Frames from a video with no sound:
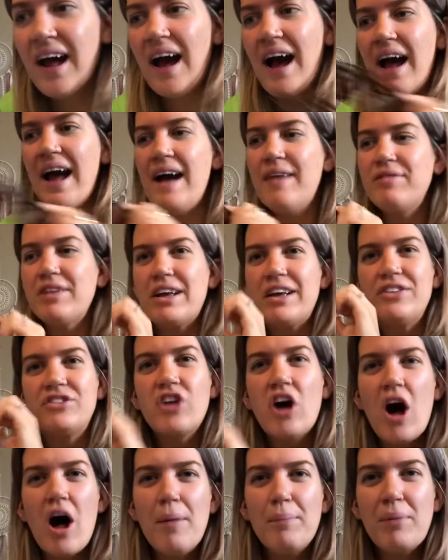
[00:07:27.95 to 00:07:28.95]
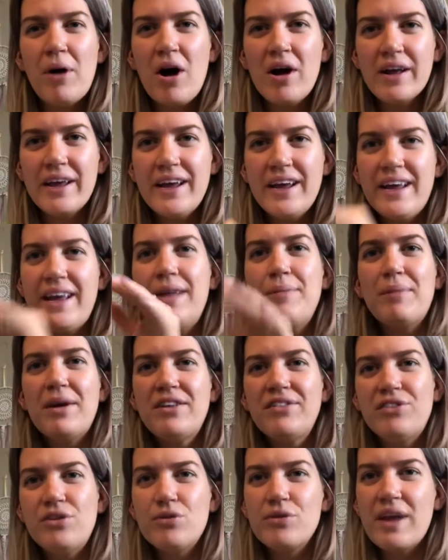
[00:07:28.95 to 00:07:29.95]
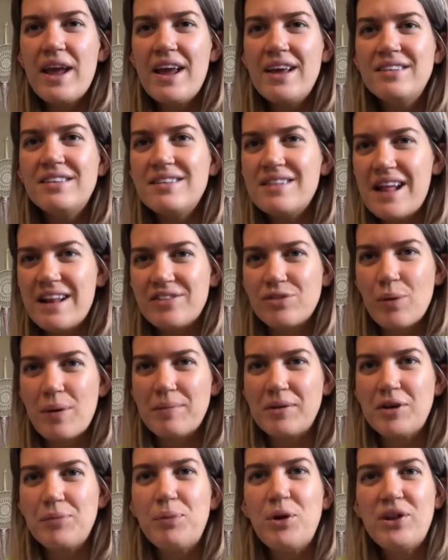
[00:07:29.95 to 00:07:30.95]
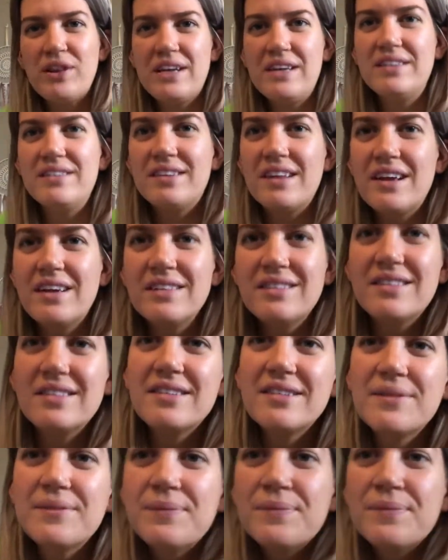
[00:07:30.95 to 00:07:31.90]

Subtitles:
I have like a top pocket in my suitcase, and that's where I'm gonna put these things.